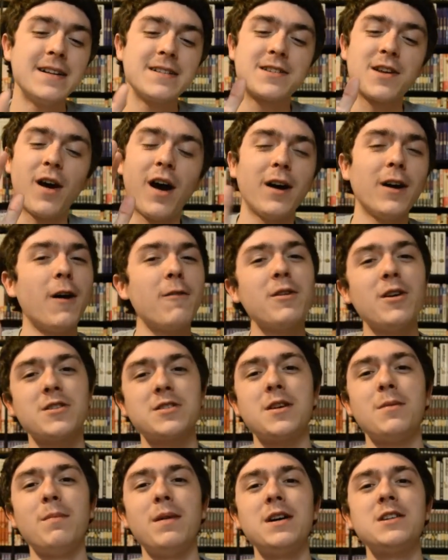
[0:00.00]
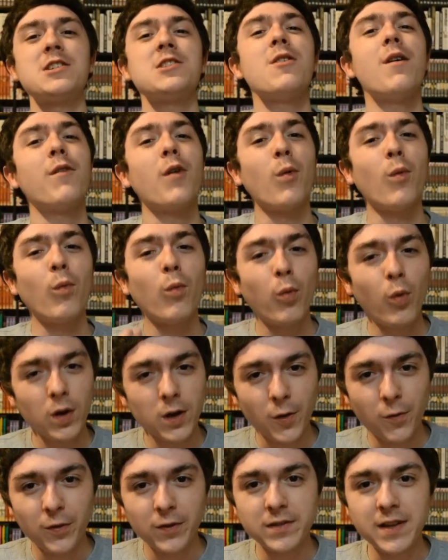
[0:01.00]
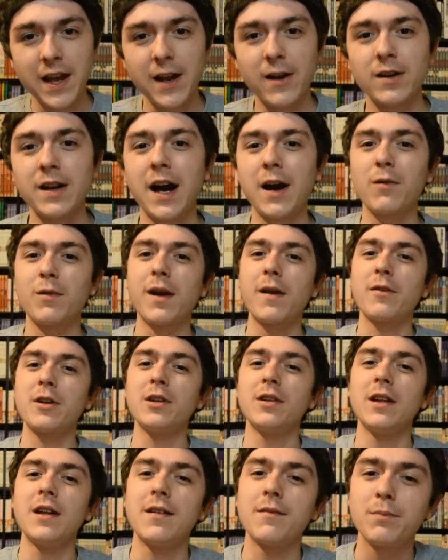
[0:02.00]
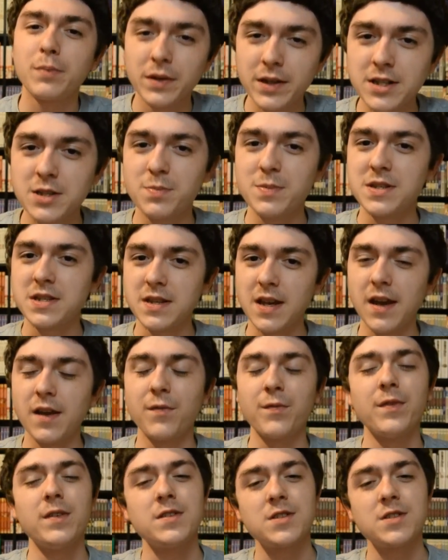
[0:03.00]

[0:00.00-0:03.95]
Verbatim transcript: So, I love you all so much. You have a wonderful day or not, wherever you live. Please be safe.